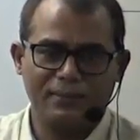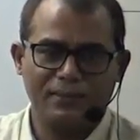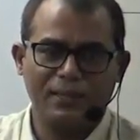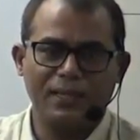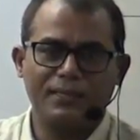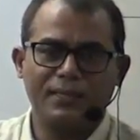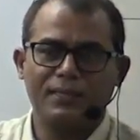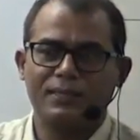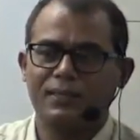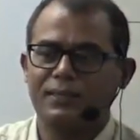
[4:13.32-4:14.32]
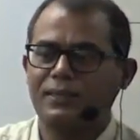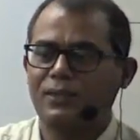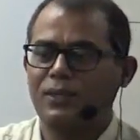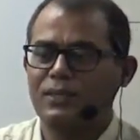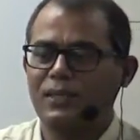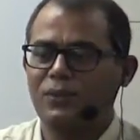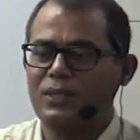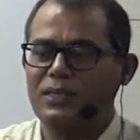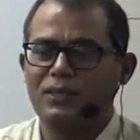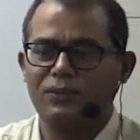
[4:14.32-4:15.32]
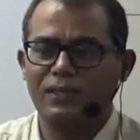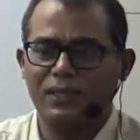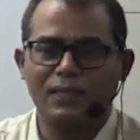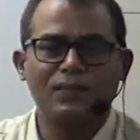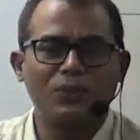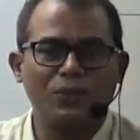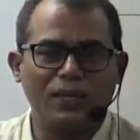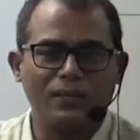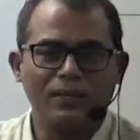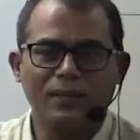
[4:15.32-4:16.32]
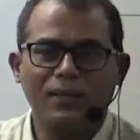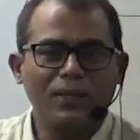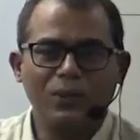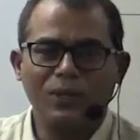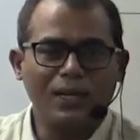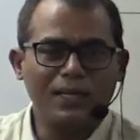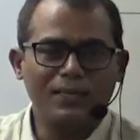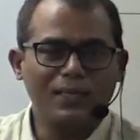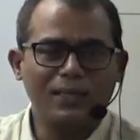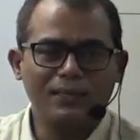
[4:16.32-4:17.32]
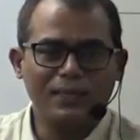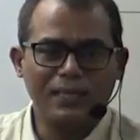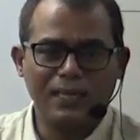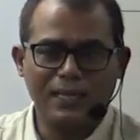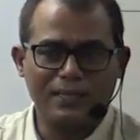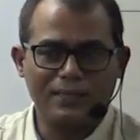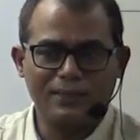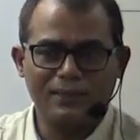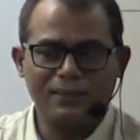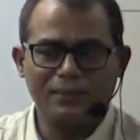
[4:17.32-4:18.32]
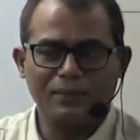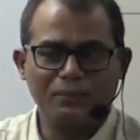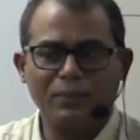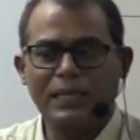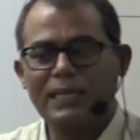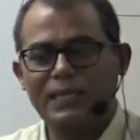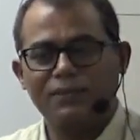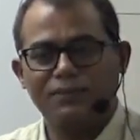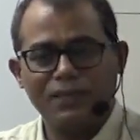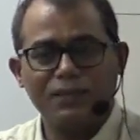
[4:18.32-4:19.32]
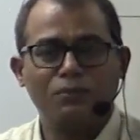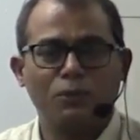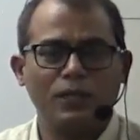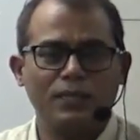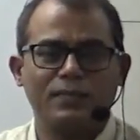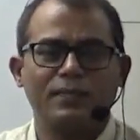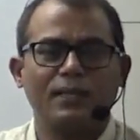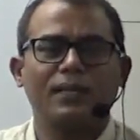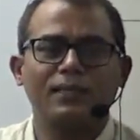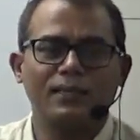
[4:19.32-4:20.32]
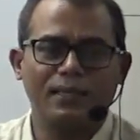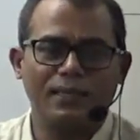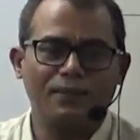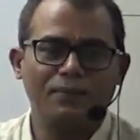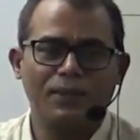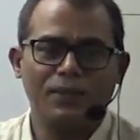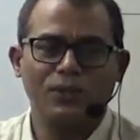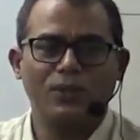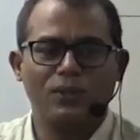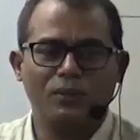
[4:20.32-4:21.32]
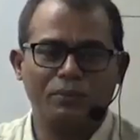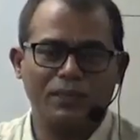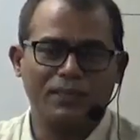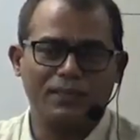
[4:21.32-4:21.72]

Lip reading: Let's say discuss the consequences of the earthquake. You can't generate many different points other than your competitors.